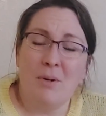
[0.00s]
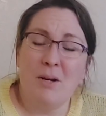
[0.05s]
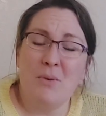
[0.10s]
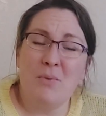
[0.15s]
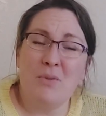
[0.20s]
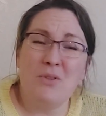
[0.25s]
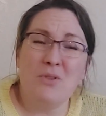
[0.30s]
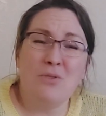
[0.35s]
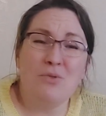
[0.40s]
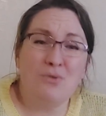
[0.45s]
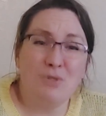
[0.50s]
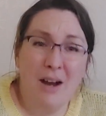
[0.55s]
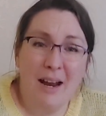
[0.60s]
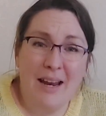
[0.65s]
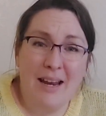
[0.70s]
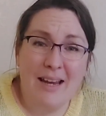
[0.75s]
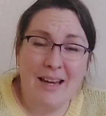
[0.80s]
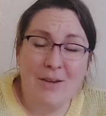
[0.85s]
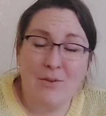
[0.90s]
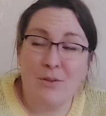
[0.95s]
it was
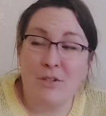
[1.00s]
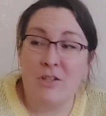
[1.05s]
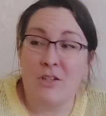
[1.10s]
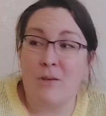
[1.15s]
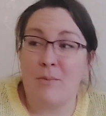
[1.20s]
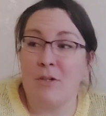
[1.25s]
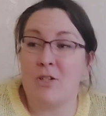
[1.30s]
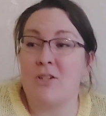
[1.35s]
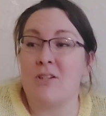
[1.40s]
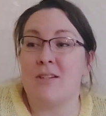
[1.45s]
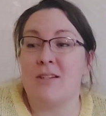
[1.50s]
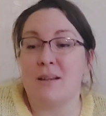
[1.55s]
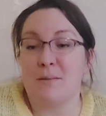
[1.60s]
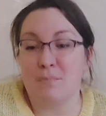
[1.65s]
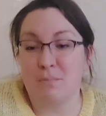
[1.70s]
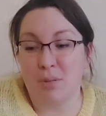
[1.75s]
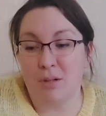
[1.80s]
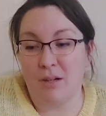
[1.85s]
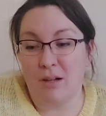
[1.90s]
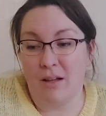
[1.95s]
great. It was so much
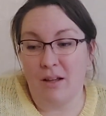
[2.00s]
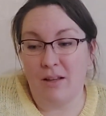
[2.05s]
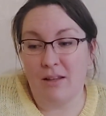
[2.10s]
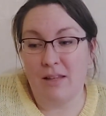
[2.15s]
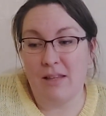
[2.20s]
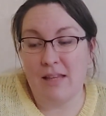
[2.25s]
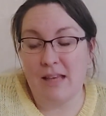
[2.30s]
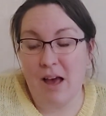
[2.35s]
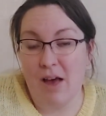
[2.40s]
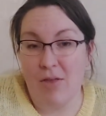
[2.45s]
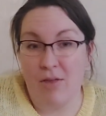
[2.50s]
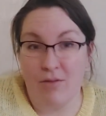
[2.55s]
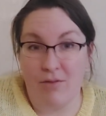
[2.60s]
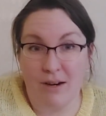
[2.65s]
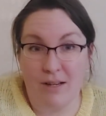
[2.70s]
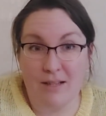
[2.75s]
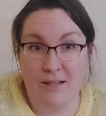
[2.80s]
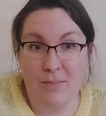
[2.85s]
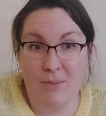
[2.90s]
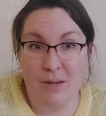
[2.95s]
simpler than the other
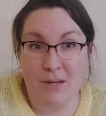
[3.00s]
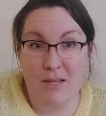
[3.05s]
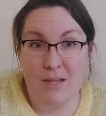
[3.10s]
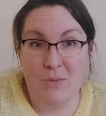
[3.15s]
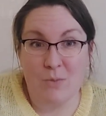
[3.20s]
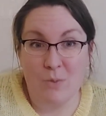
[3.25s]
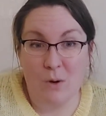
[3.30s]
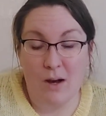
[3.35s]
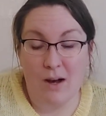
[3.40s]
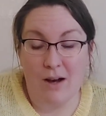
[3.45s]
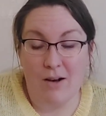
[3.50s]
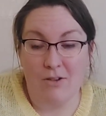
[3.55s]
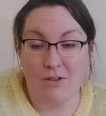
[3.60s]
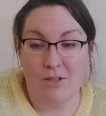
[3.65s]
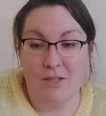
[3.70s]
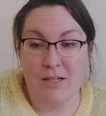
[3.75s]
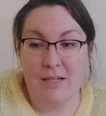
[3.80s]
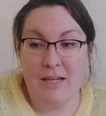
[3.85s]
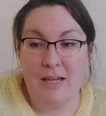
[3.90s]
recipe as well.